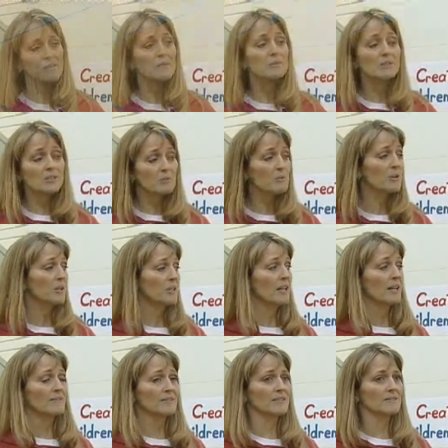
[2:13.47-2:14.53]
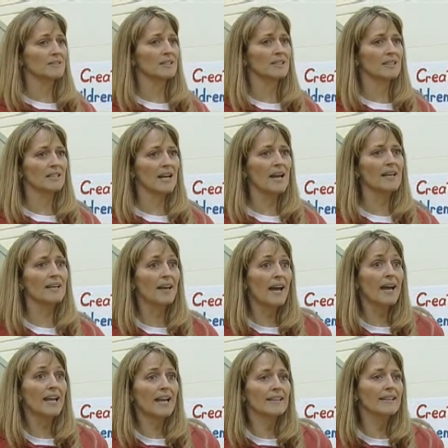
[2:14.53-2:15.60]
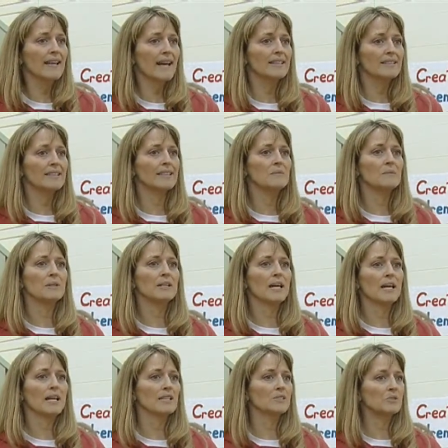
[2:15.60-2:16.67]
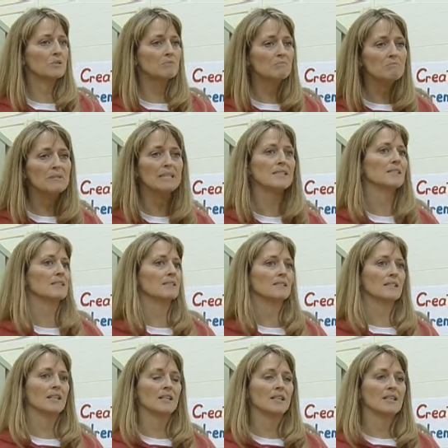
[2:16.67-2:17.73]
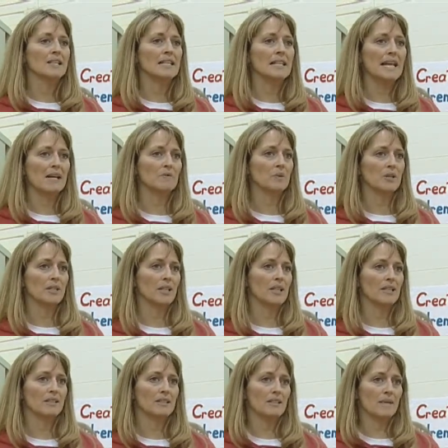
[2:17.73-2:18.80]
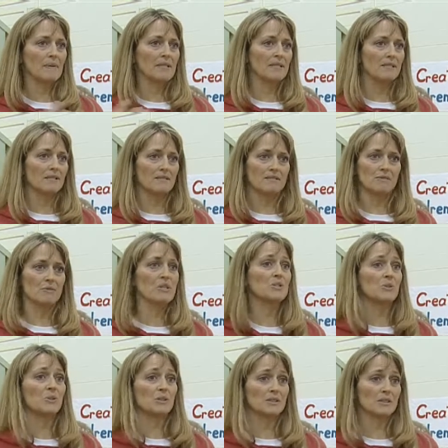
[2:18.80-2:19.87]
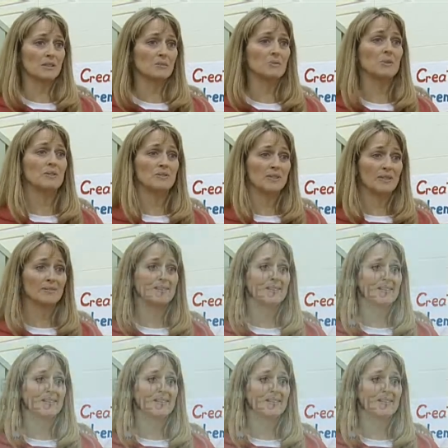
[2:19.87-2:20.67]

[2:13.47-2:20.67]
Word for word: It was a community effort, really. I, I had the idea, but I had tremendous networking and, I mean, resources to pull from.